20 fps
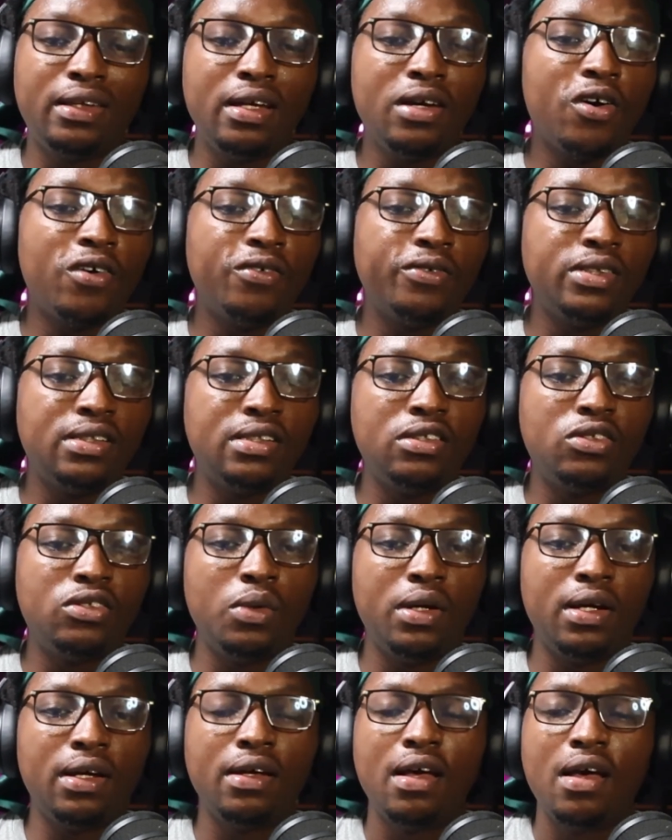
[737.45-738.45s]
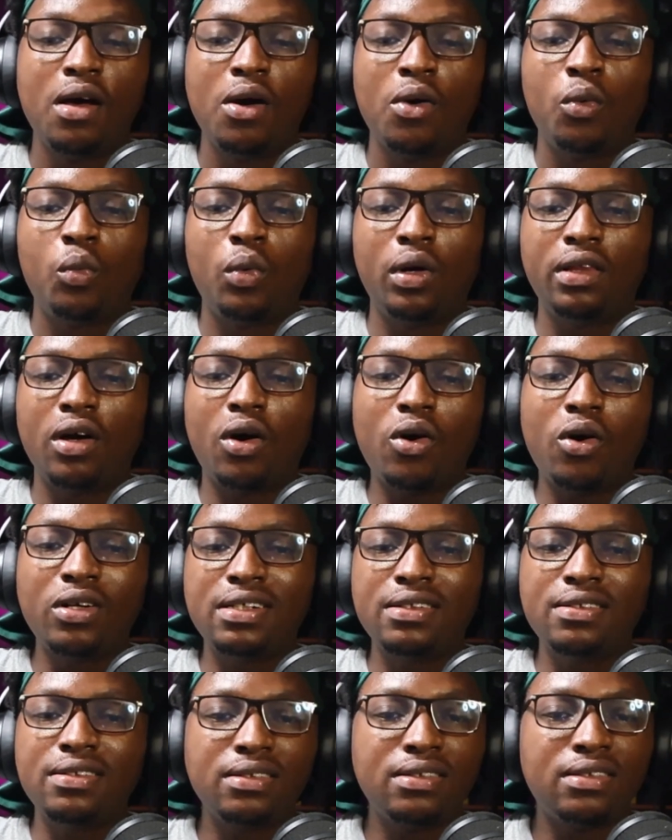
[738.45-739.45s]
Think of it this way: when the
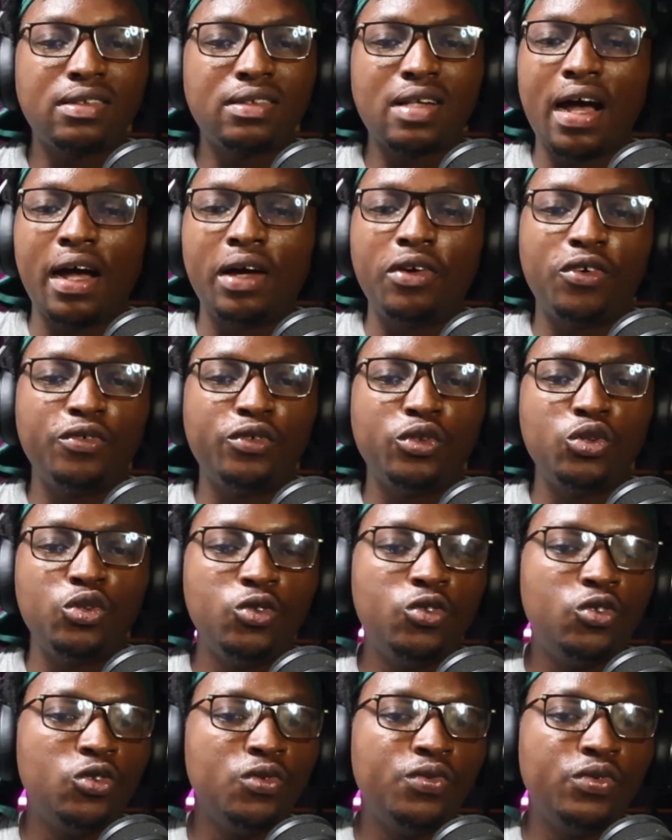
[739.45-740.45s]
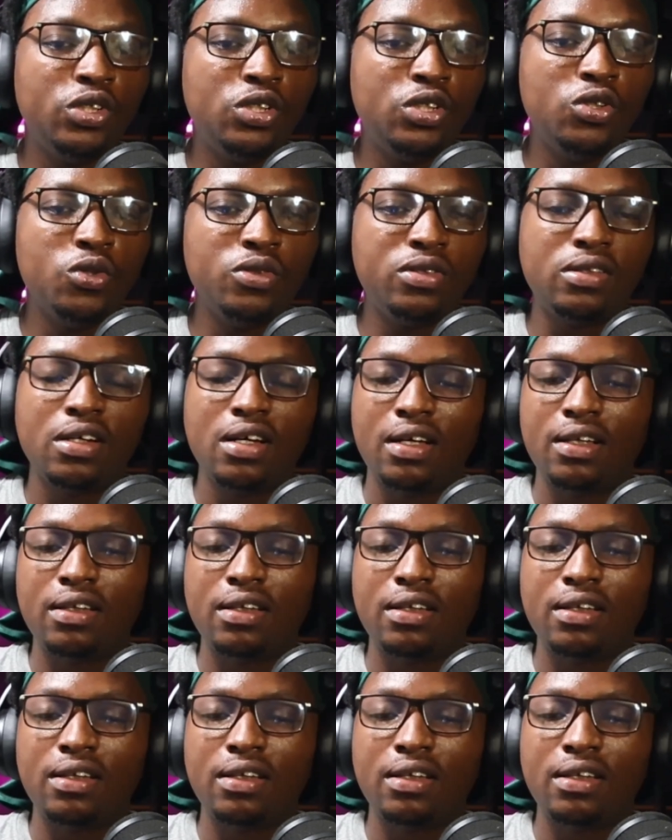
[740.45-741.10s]
audience is tired of your YouTube videos,